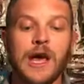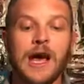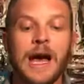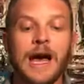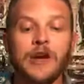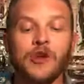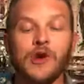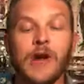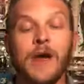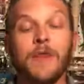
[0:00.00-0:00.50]
I
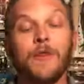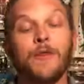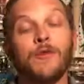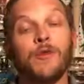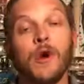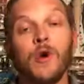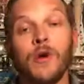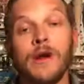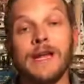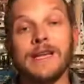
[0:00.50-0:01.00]
do not
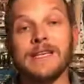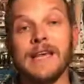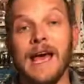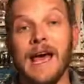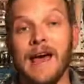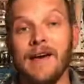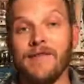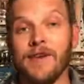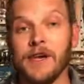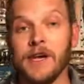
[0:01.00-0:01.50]
throw it into
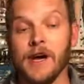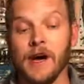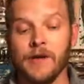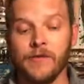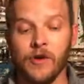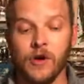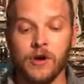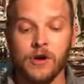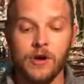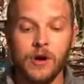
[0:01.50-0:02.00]
heavy
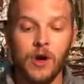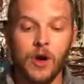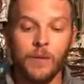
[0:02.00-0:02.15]
cover,